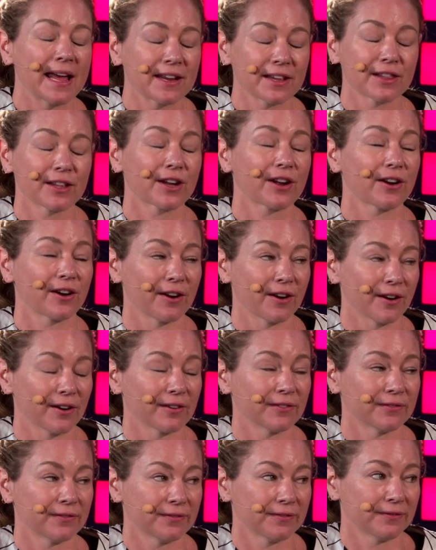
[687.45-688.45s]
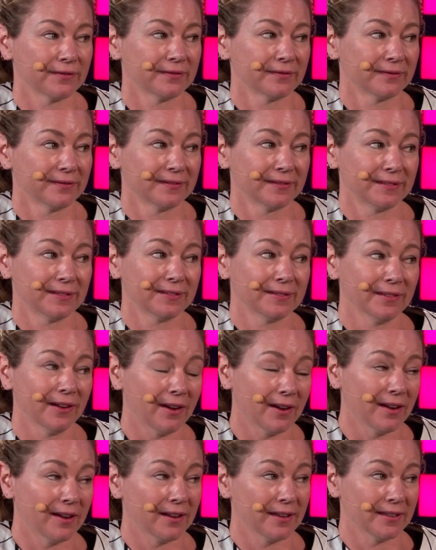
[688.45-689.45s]
of the curve
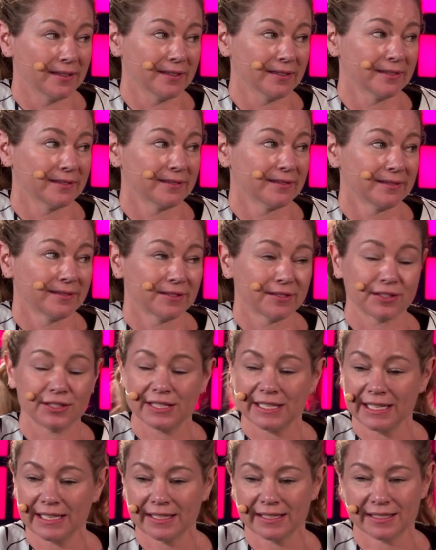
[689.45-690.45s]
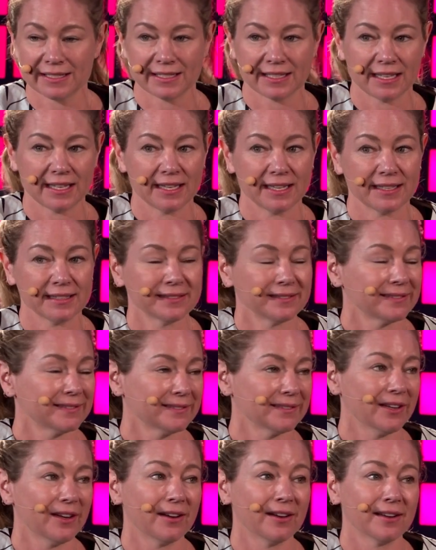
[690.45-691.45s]
on D2C,
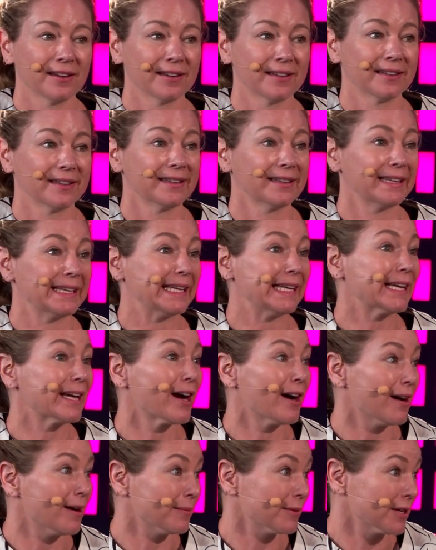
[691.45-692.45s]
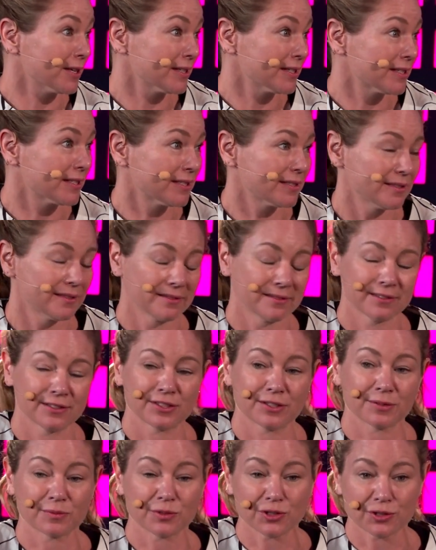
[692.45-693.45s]
on e-commerce,
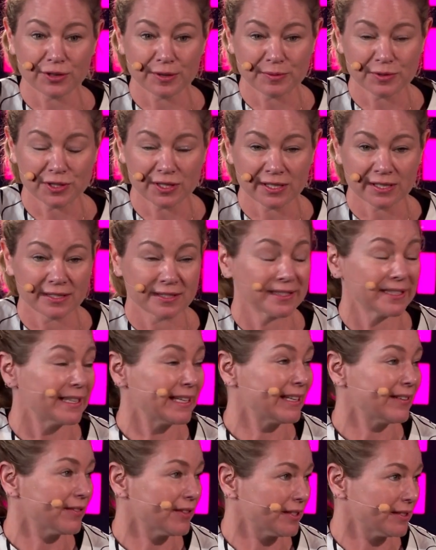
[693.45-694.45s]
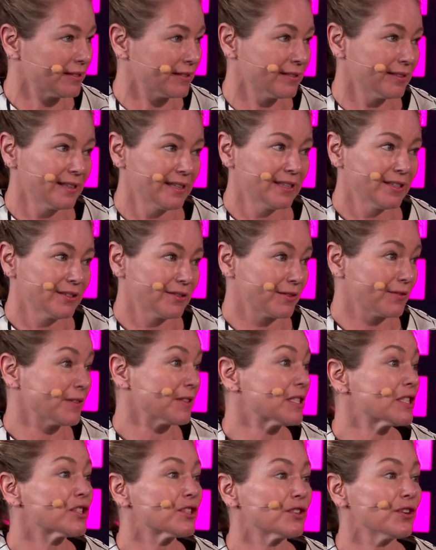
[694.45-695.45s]
subscriptions, and even sort of
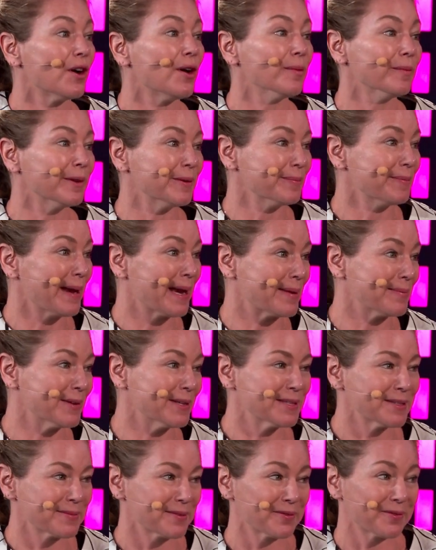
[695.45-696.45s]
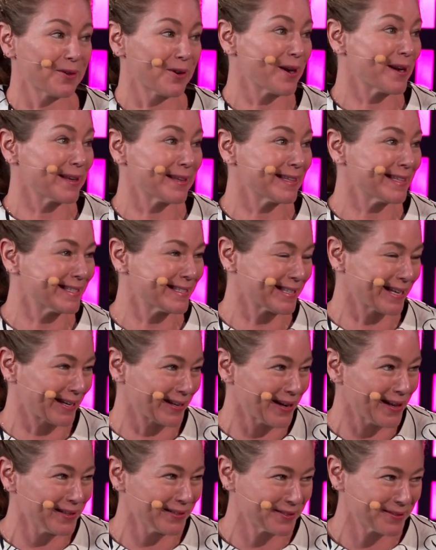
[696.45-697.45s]
installment payments before any of these
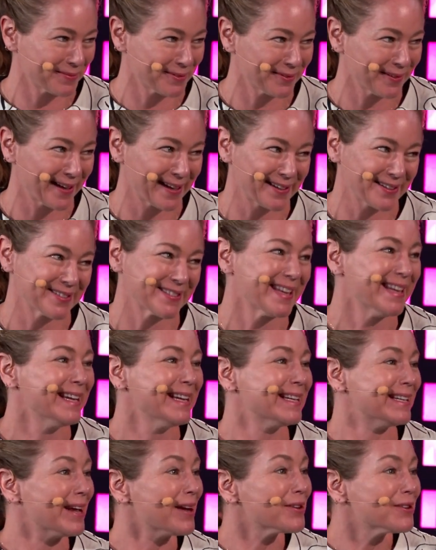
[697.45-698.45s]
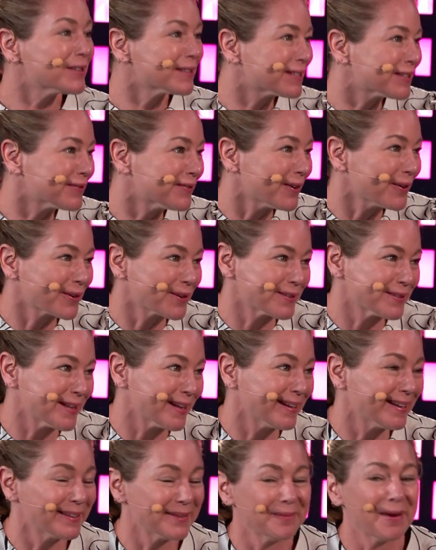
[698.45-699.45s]
technology providers. Now you get to focus
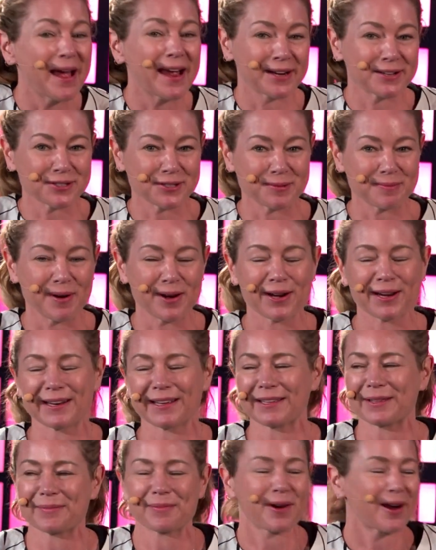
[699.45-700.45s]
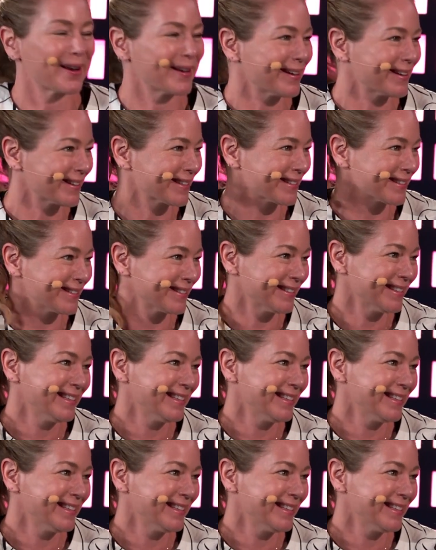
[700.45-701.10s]
on actually marketing the products.